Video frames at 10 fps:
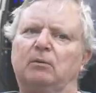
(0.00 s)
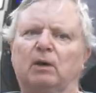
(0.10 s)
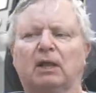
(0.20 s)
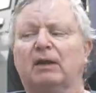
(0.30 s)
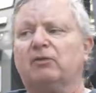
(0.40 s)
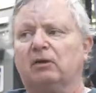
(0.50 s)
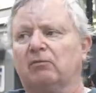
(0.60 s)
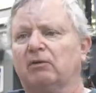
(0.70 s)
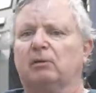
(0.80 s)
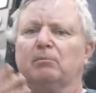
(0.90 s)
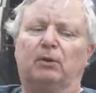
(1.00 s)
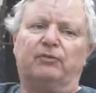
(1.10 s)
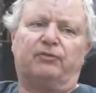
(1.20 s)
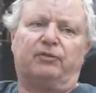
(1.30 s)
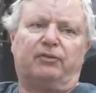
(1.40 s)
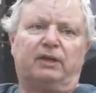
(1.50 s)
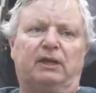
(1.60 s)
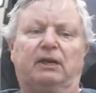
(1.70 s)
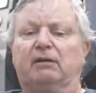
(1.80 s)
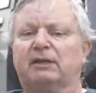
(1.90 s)
well, I've got a real monster thing
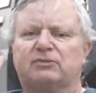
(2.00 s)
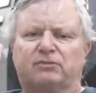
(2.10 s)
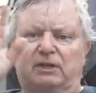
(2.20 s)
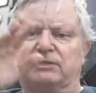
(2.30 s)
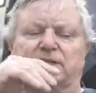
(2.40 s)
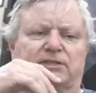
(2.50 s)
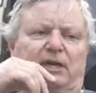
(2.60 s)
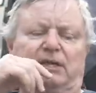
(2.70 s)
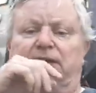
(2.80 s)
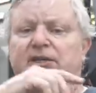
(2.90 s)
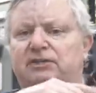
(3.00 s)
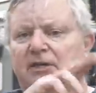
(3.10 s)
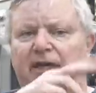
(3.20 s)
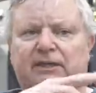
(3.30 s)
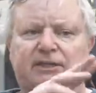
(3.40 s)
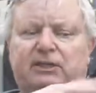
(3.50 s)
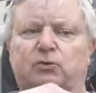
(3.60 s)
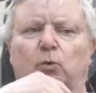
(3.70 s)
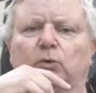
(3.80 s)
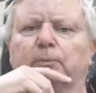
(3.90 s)
here and it does exactly, and it
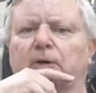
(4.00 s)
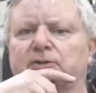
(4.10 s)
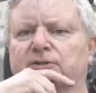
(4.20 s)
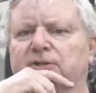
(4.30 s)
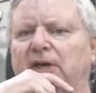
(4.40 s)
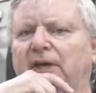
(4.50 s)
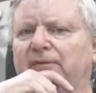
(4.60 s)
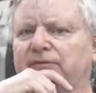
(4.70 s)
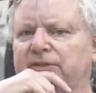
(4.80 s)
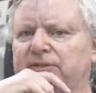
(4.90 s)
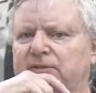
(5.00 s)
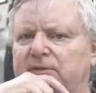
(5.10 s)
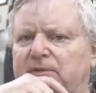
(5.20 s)
ticks all the boxes that I have just